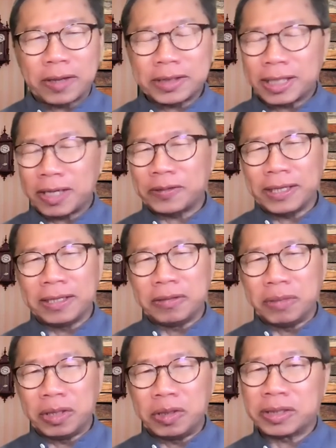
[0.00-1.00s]
ourselves in
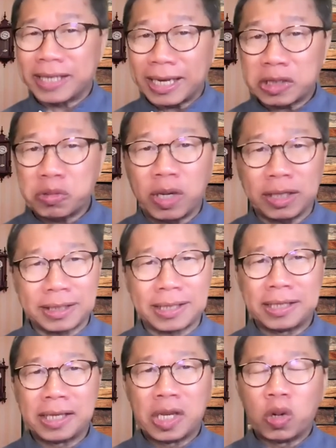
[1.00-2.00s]
the mirror, guess what?